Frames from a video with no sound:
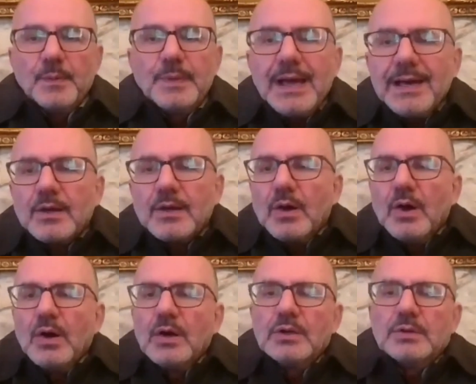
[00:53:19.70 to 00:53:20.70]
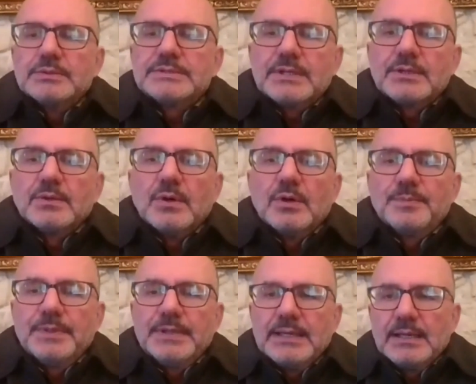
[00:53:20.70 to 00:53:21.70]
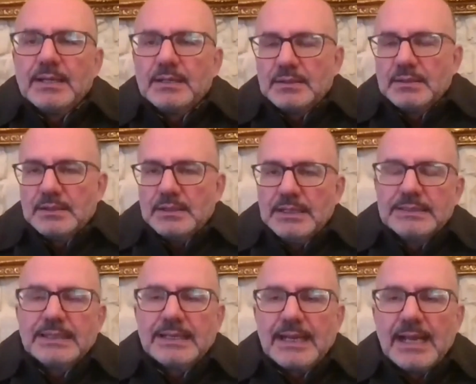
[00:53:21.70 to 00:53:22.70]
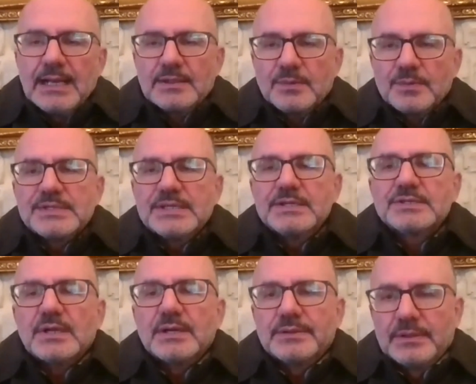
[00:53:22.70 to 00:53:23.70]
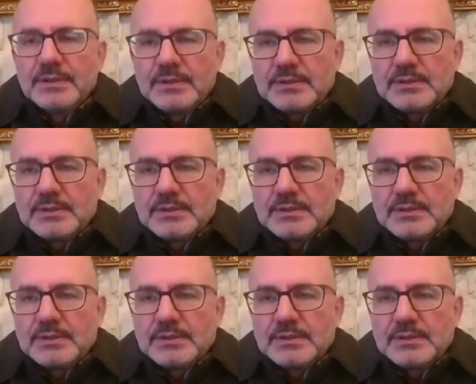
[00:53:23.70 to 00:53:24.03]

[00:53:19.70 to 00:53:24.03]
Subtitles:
are all on the globe here, interact with each other